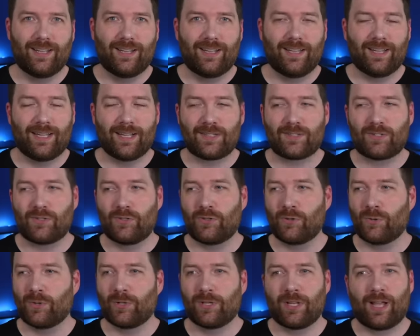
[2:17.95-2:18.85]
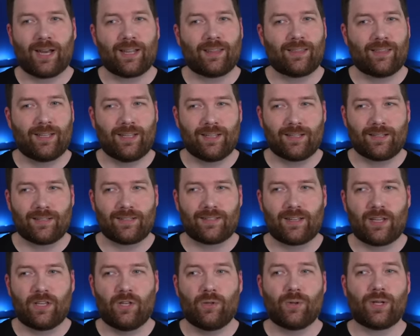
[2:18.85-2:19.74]
He gets to do a lot of
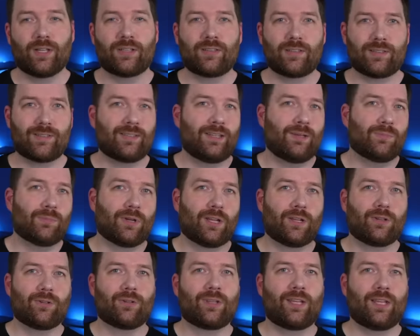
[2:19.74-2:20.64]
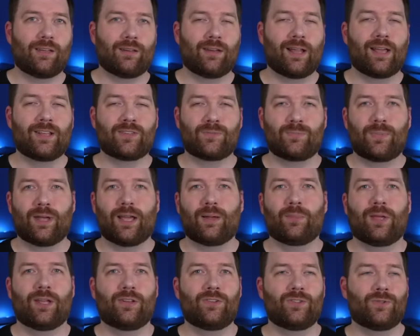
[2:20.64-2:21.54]
things, and you get to see Michael Keaton as
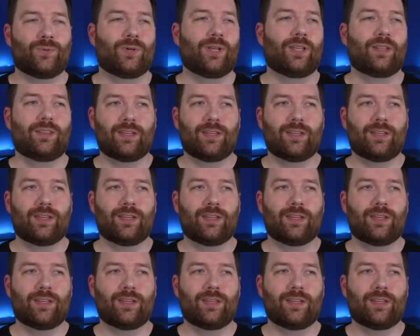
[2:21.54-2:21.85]
Batman doing